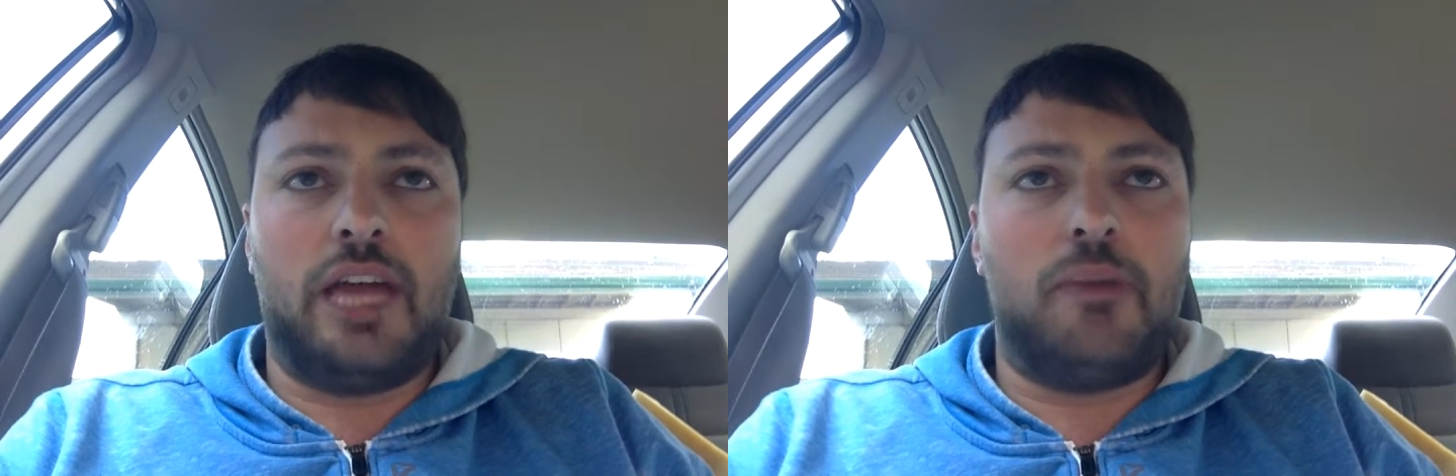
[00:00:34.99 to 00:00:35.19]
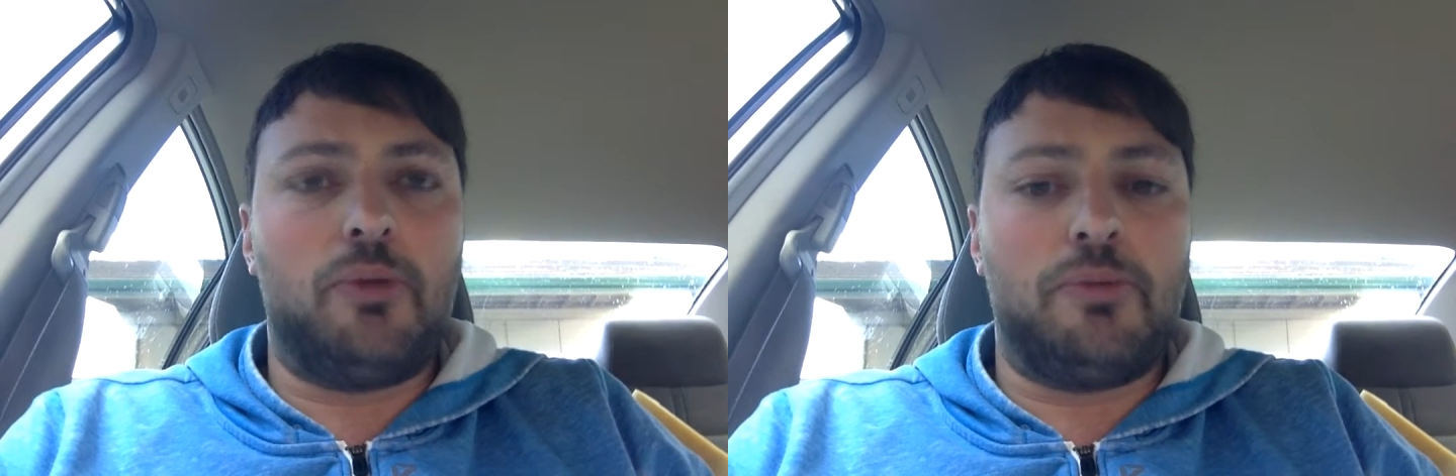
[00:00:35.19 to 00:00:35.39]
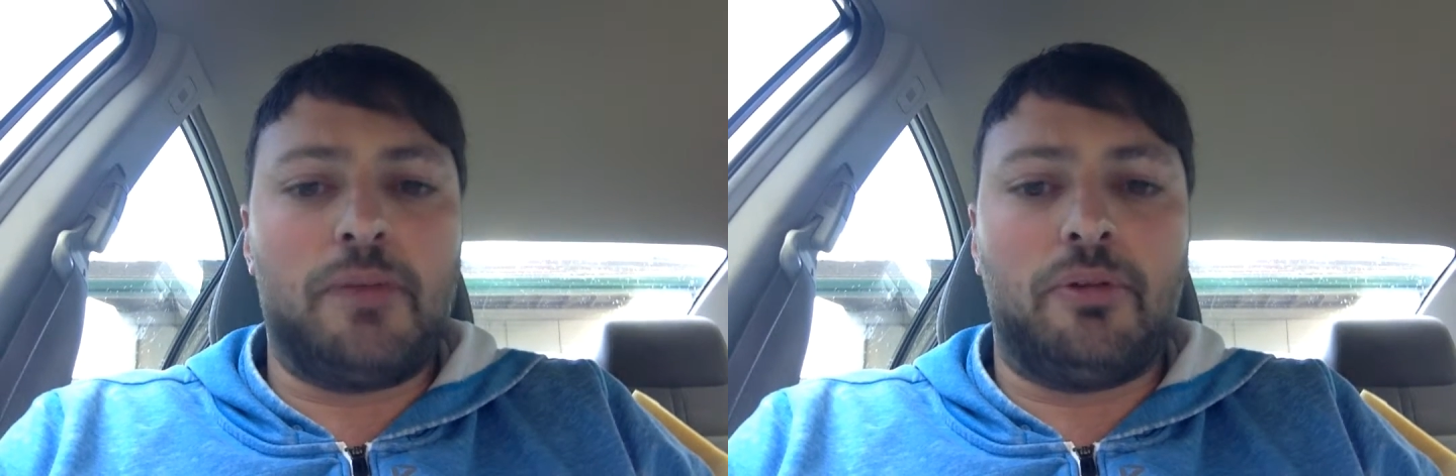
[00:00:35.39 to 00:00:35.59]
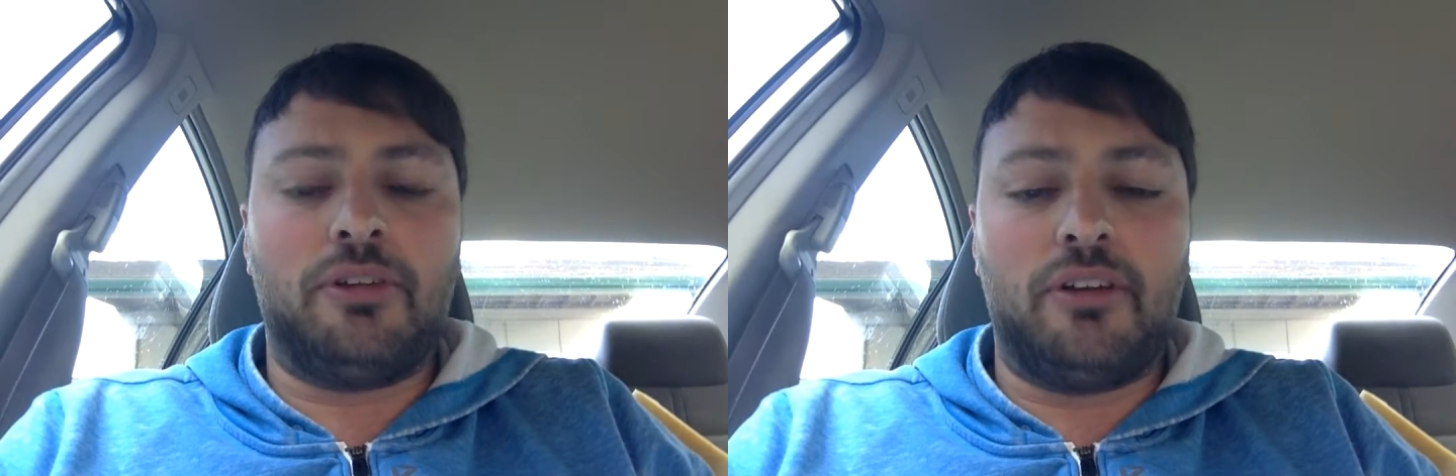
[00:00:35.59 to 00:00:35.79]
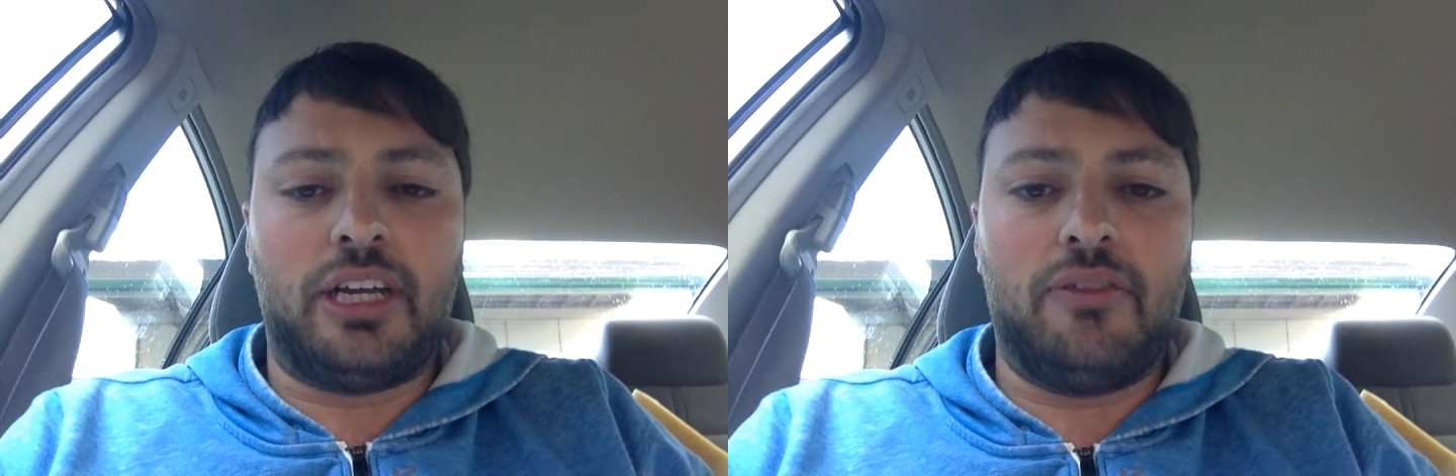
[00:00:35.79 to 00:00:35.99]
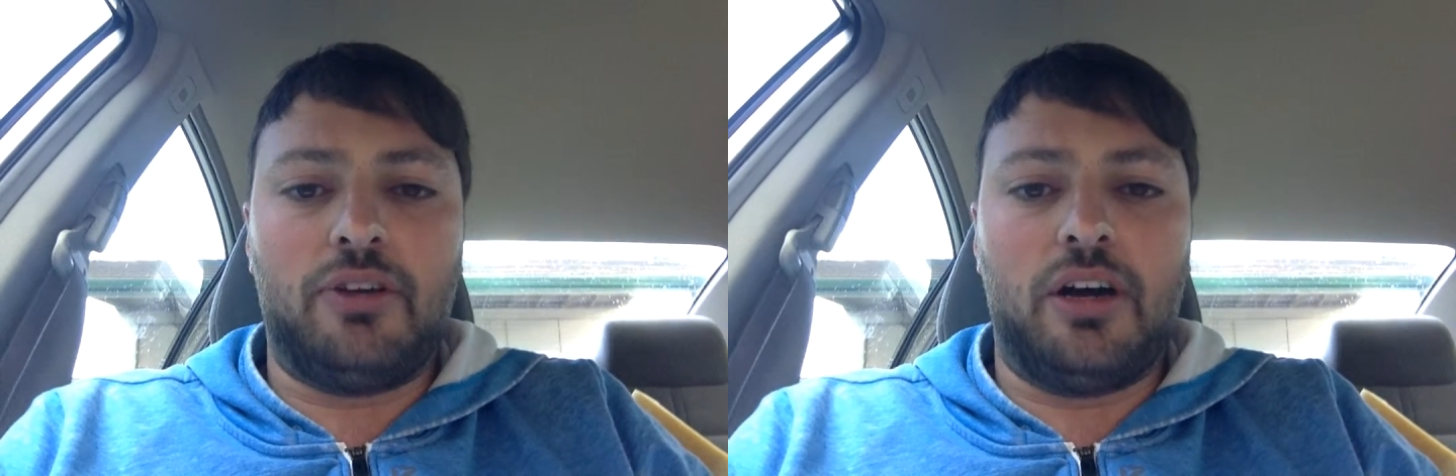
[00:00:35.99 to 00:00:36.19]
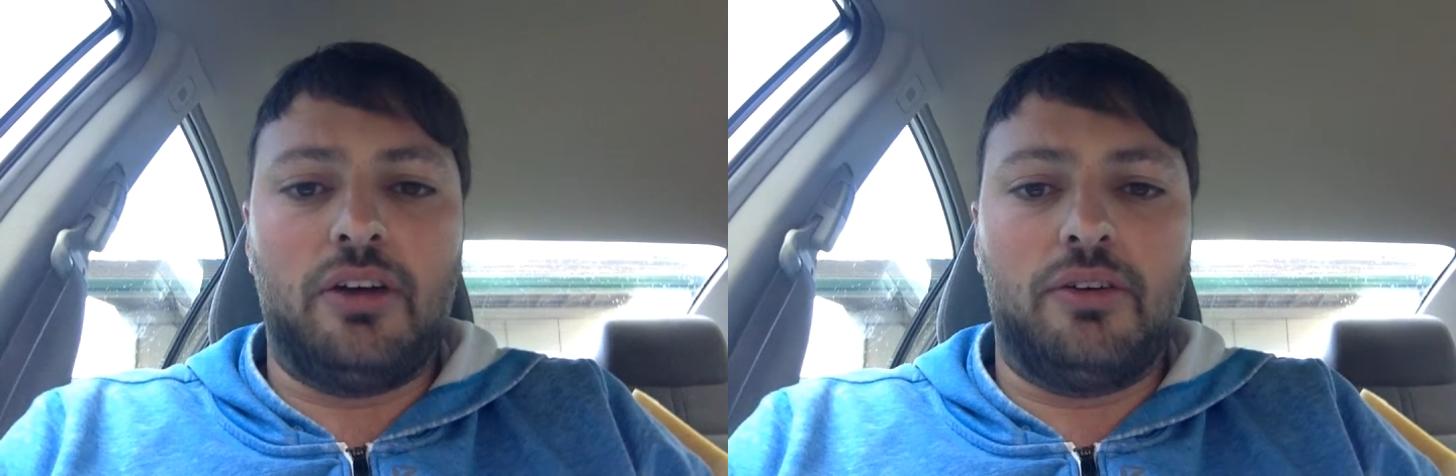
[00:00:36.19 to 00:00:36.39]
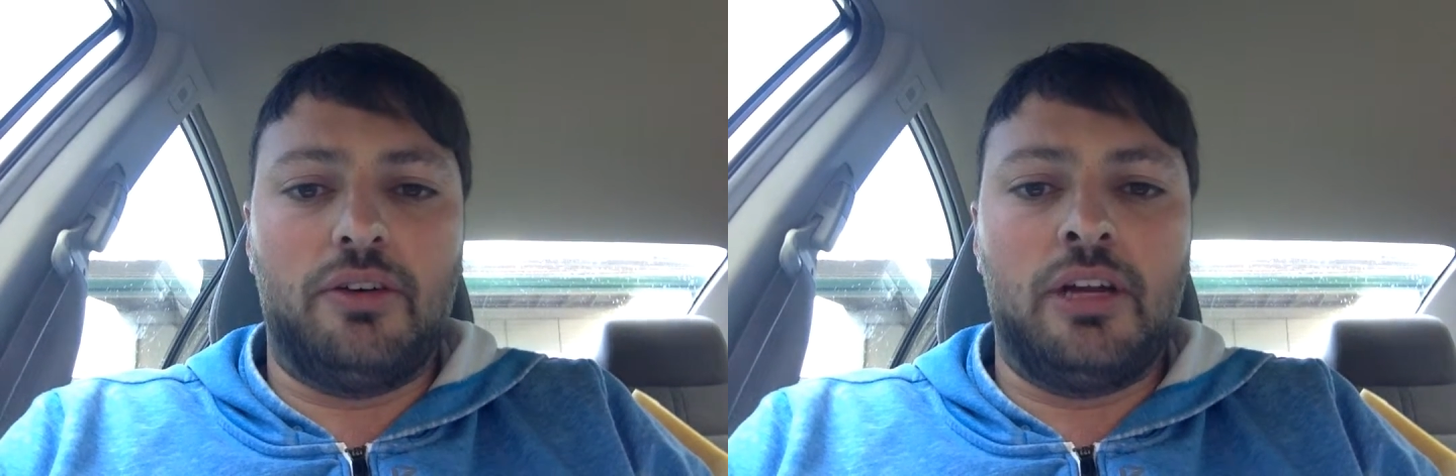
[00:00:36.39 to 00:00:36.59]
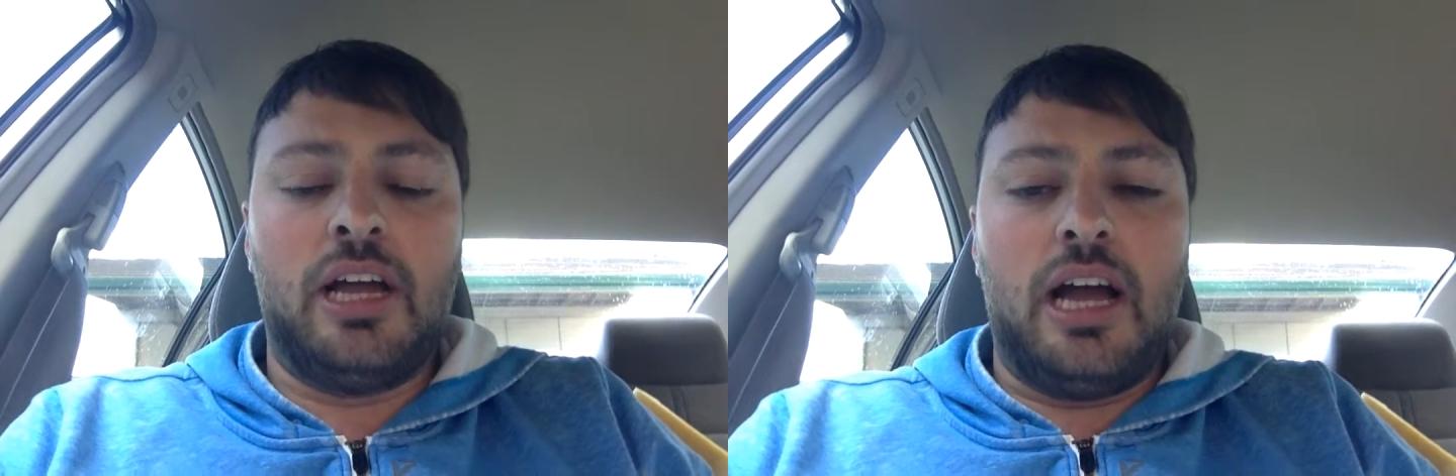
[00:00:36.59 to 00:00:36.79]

and when people don't give you honor,